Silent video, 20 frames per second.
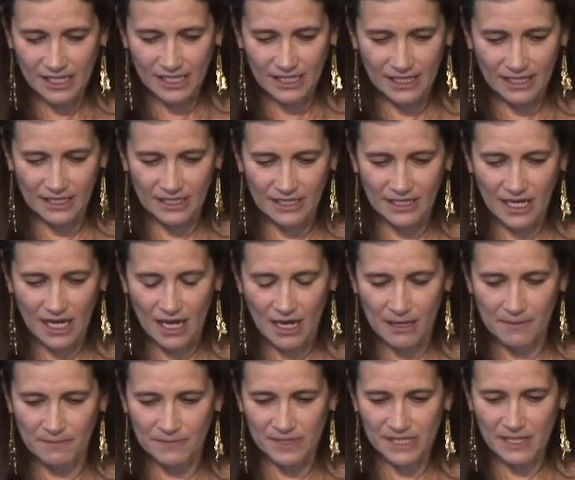in
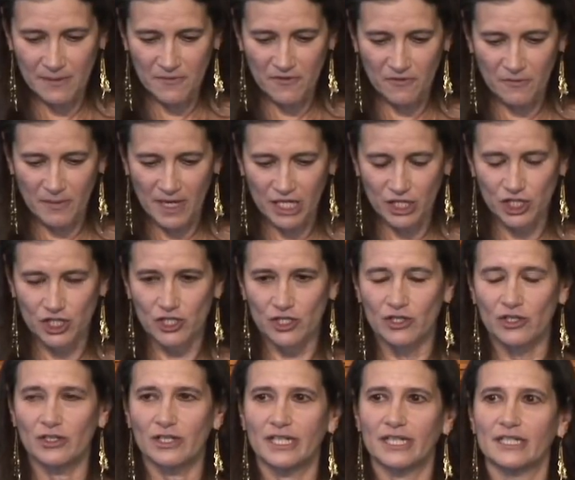um, some of my
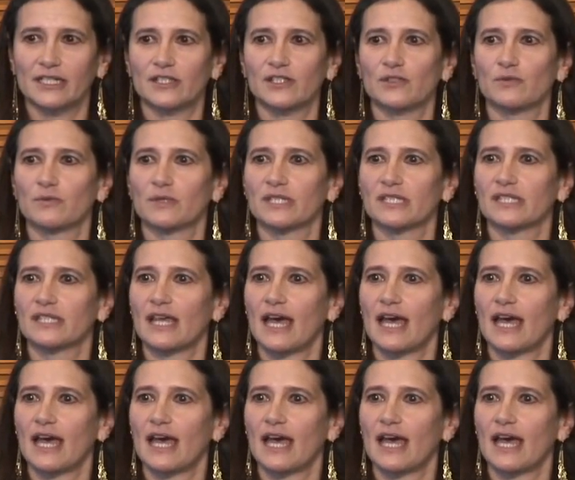journeys was